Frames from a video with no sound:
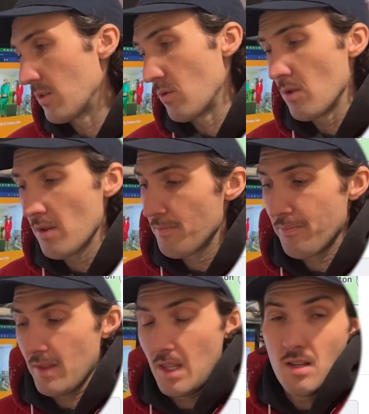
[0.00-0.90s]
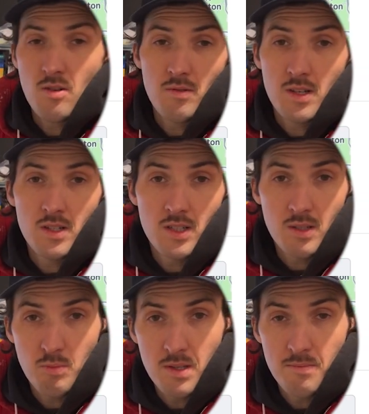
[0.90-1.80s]
or it could
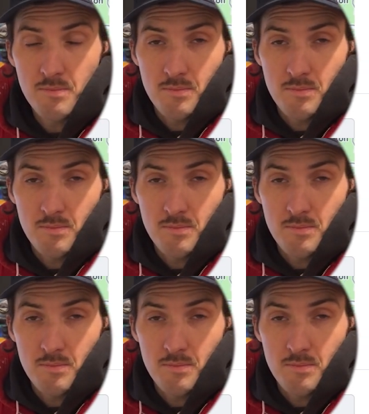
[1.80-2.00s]
just be